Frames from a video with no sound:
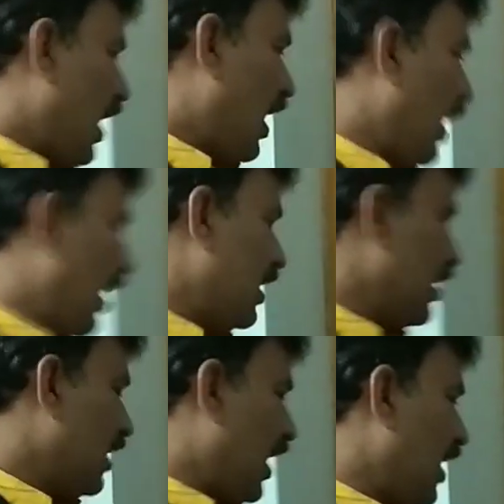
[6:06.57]

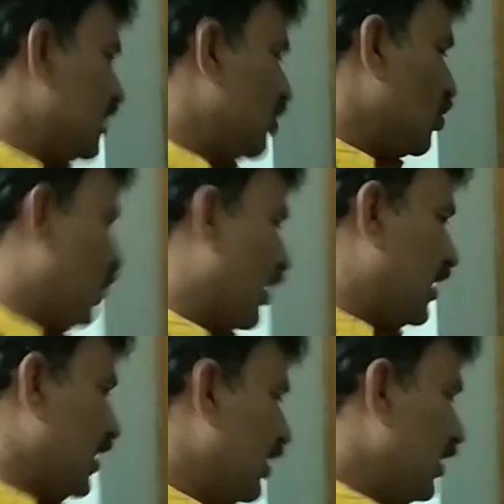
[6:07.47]
and adhesive
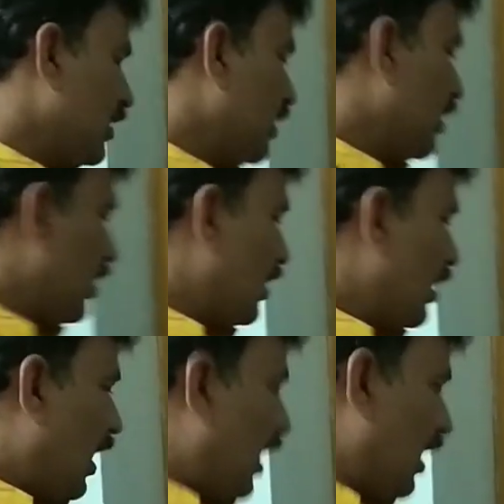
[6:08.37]
putty
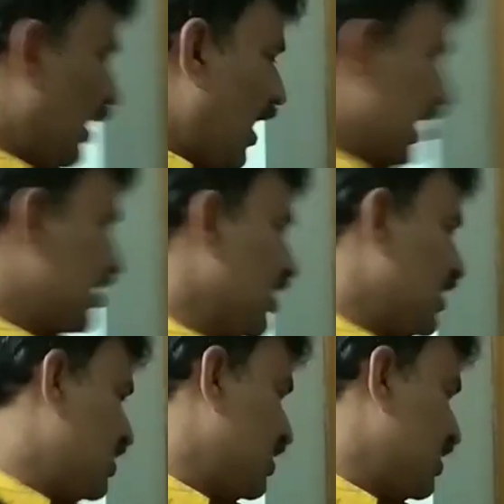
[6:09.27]
and oxygen